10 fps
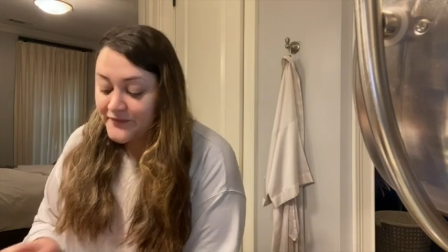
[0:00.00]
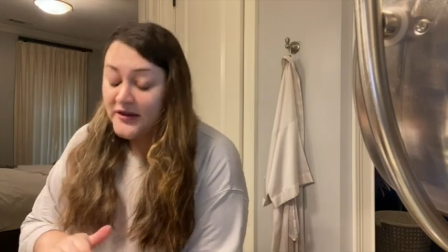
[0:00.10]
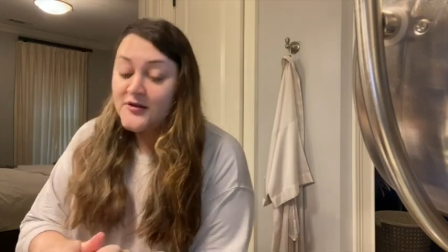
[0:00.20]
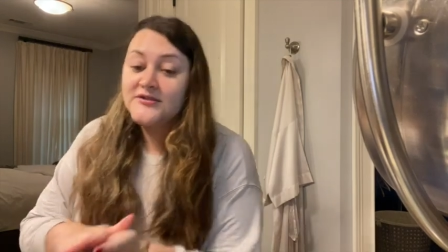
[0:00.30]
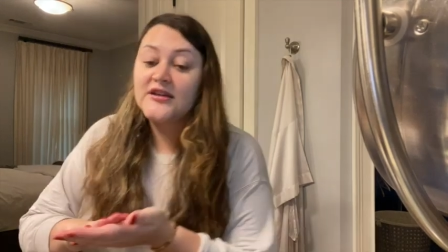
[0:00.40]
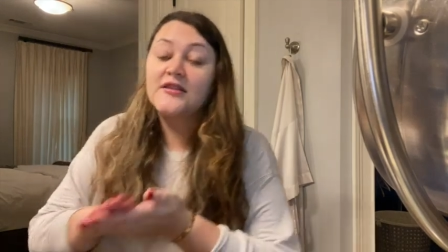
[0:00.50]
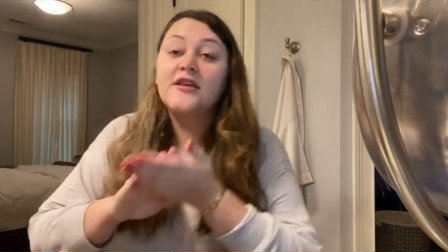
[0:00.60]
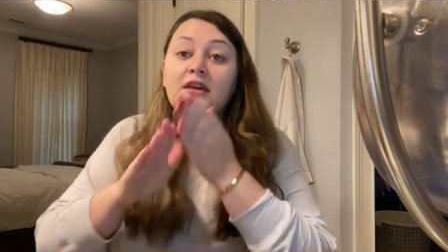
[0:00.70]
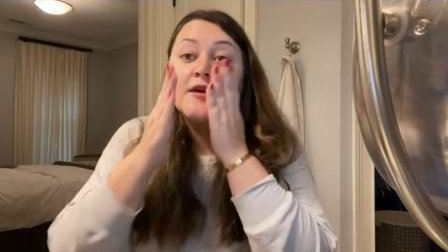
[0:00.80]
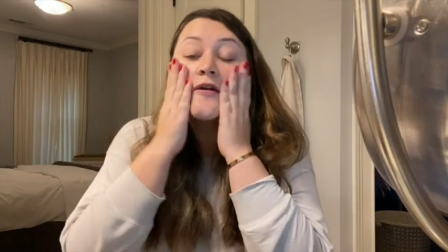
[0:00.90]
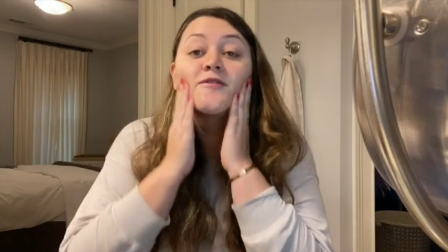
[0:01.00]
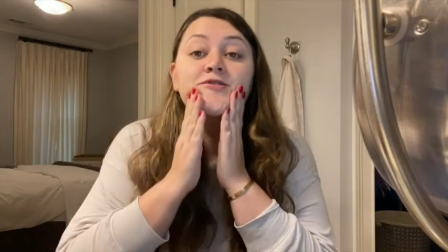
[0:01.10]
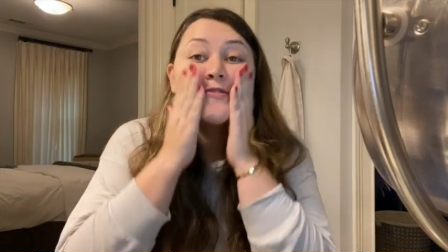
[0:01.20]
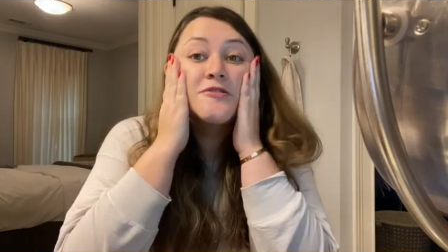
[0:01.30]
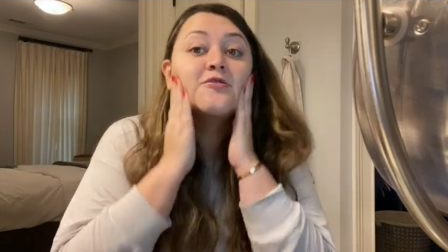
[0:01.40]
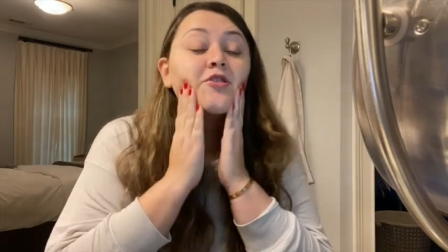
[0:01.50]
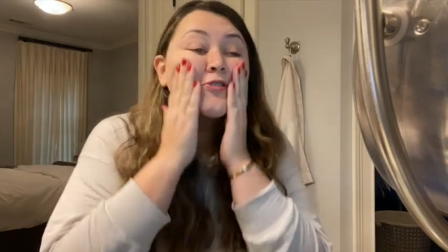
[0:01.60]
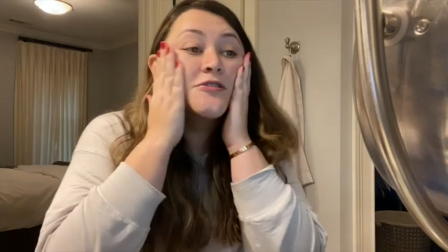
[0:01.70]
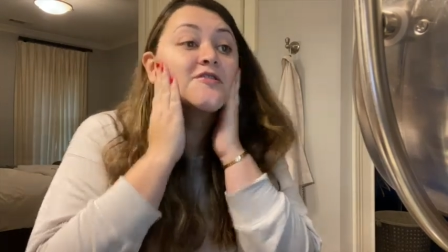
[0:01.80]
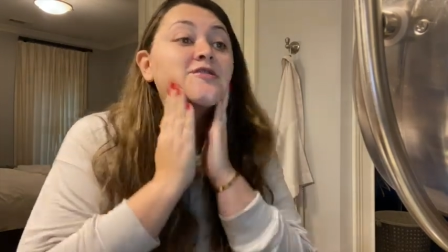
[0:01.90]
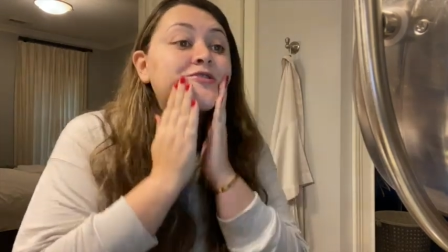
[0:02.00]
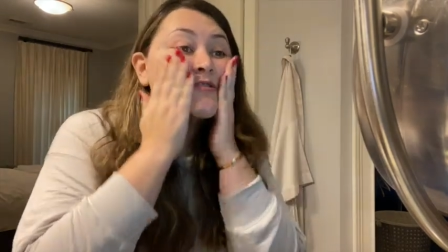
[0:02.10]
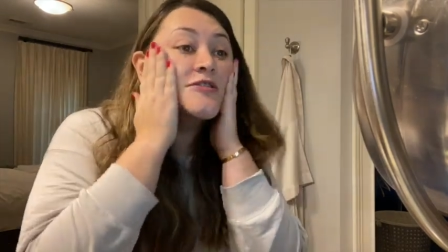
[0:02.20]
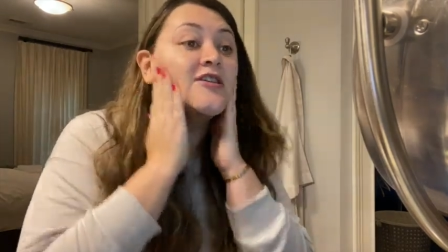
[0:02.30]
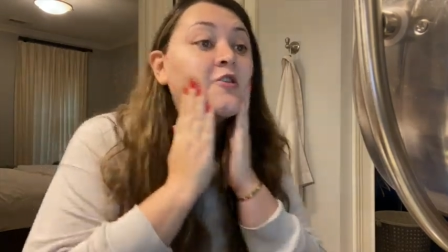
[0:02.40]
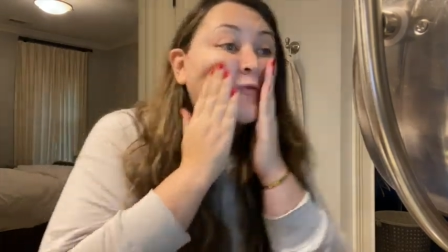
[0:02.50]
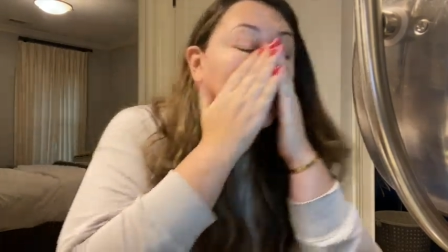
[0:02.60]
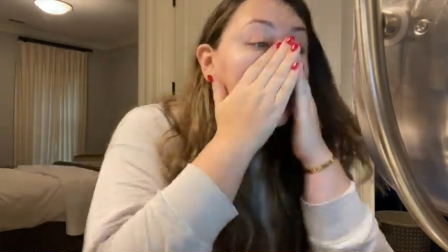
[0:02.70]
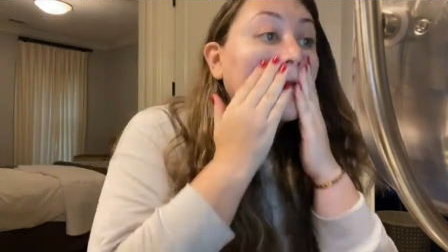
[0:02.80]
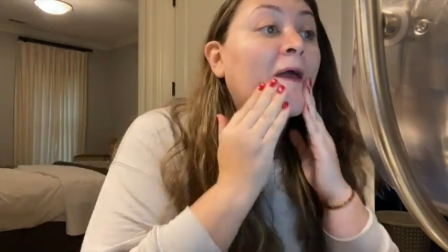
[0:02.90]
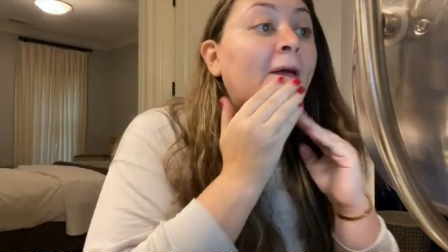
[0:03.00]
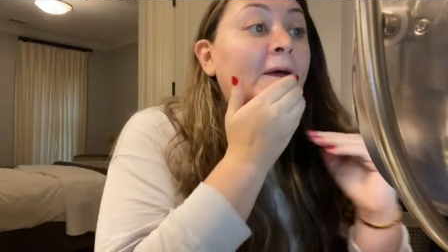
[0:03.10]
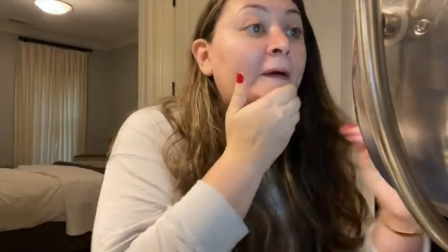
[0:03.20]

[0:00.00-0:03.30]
Using the SkinCeuticals CE Ferulic.